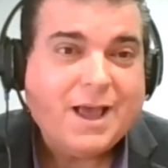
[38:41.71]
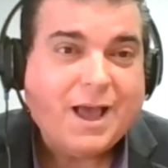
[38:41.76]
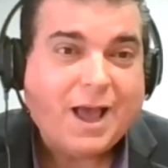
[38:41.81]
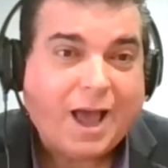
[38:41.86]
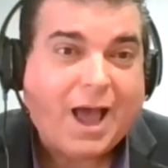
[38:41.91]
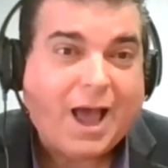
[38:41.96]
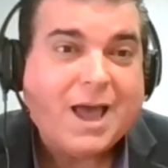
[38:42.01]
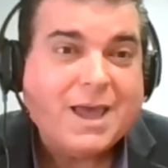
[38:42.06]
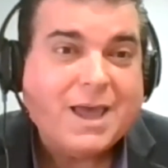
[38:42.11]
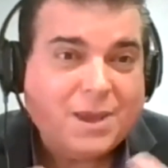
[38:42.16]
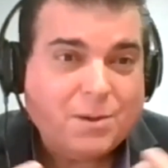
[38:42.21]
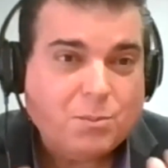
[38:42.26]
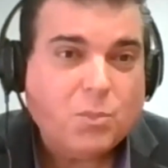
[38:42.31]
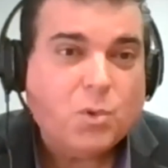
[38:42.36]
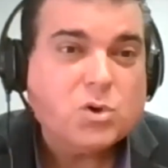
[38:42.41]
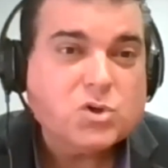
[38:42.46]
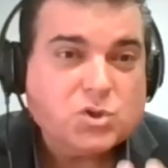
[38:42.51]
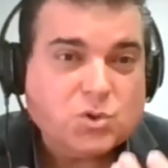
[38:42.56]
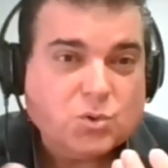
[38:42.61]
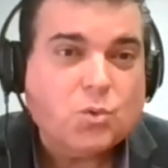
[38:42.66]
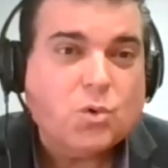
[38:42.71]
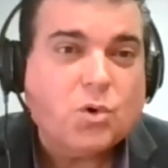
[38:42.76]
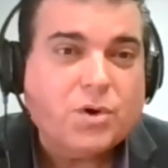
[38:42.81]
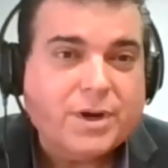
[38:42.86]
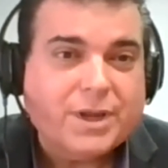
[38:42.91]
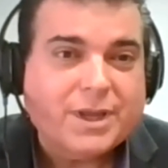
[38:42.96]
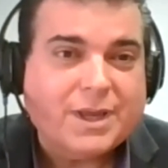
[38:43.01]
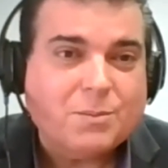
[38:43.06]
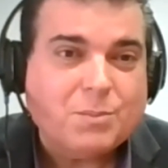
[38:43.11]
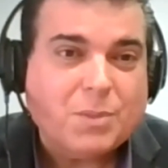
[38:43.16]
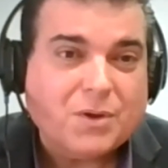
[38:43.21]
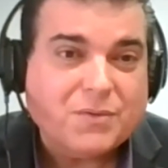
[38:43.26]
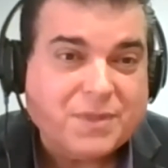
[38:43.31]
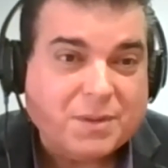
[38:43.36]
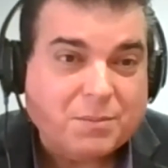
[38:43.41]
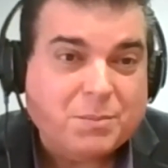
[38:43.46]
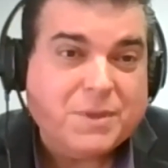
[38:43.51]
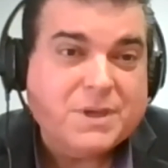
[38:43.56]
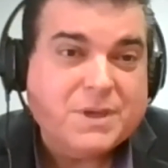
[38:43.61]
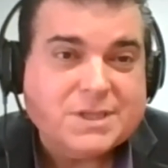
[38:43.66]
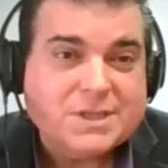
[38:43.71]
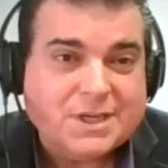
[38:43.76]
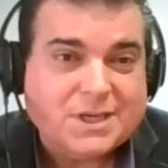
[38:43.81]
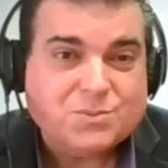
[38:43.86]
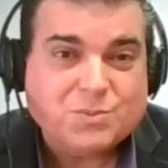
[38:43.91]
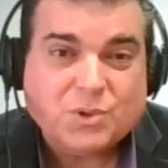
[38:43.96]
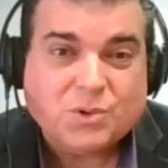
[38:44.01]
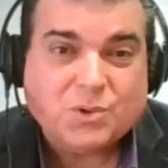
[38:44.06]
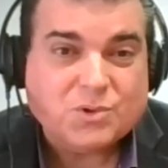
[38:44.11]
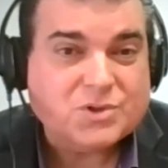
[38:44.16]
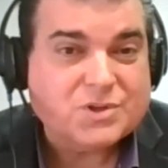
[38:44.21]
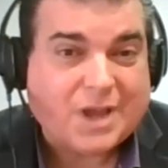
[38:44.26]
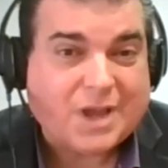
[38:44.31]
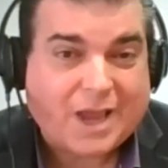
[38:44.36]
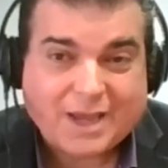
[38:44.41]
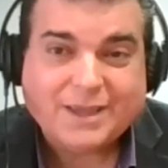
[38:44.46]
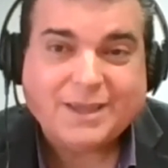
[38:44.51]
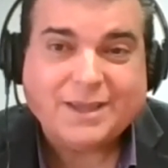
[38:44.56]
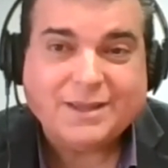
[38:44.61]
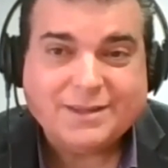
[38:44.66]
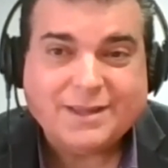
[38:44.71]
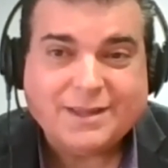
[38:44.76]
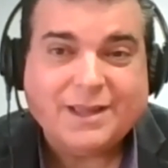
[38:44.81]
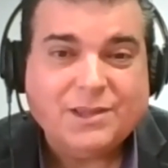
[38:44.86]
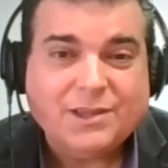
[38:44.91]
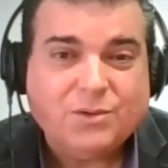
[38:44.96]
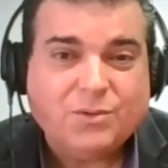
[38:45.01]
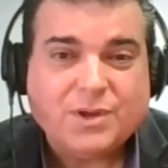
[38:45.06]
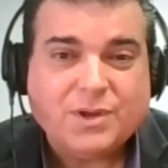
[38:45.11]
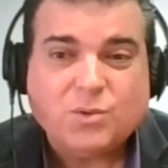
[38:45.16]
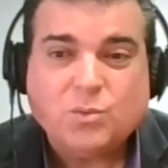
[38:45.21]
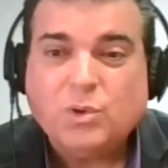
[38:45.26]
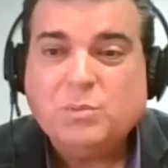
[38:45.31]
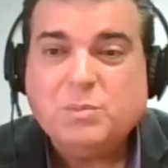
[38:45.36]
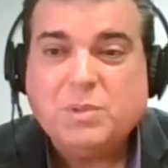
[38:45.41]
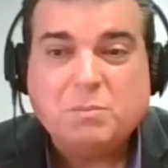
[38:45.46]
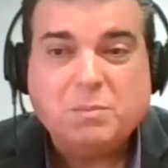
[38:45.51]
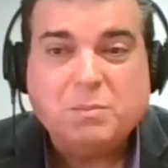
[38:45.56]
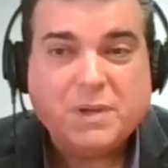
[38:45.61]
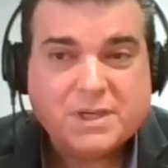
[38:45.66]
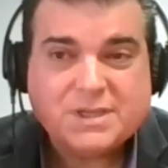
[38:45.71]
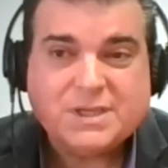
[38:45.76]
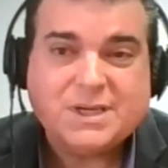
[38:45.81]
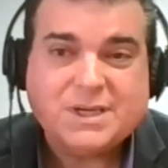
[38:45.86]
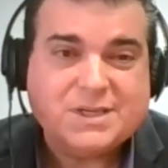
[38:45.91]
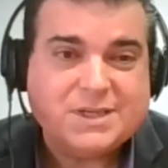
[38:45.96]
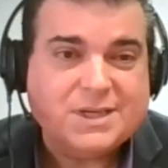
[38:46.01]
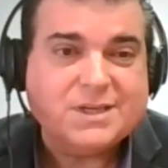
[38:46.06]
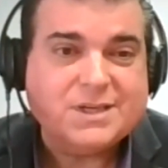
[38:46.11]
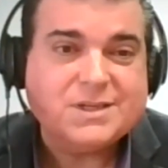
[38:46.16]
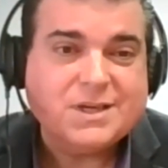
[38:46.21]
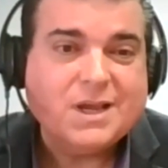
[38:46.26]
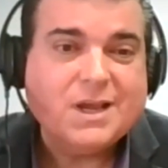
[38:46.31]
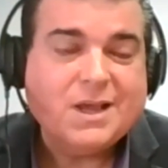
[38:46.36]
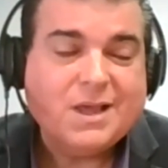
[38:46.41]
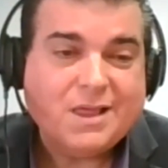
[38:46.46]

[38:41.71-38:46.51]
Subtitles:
I am most worrying about the business, because I can tell you there will be businesses